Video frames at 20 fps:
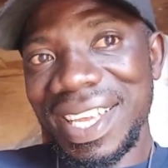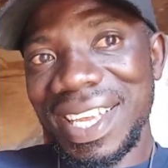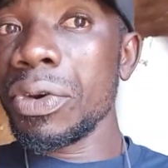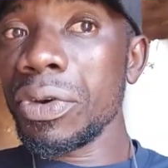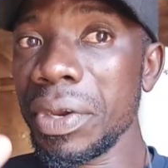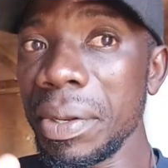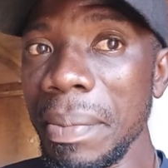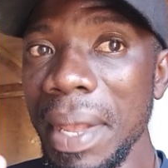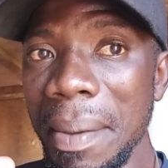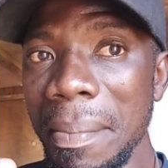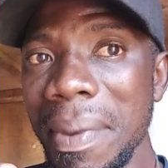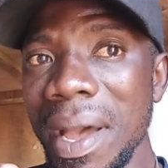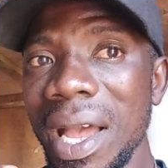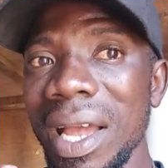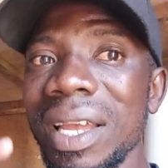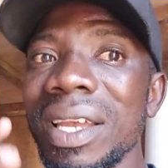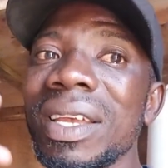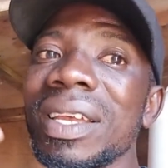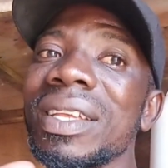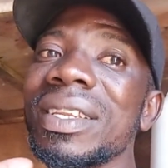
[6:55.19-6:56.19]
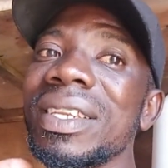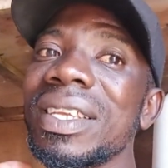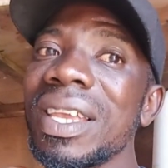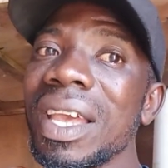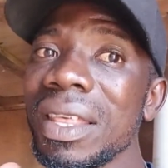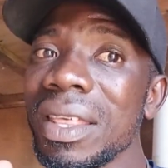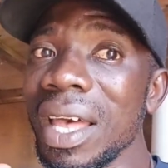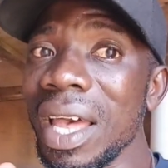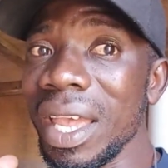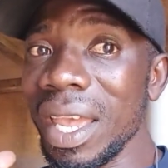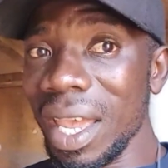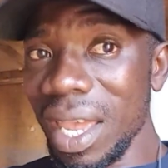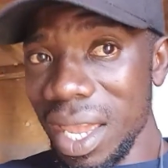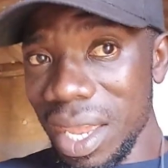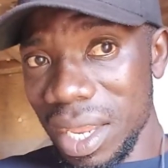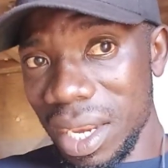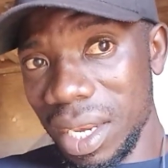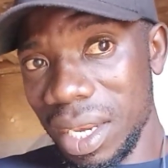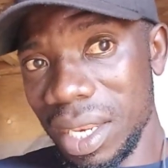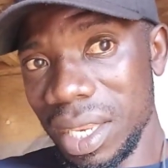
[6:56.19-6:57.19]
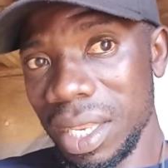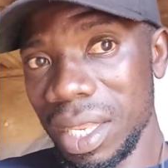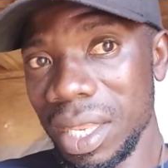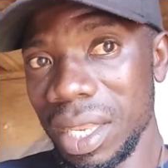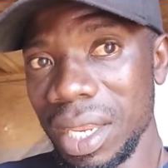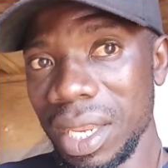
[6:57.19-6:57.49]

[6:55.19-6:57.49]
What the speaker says: Remember, the other hen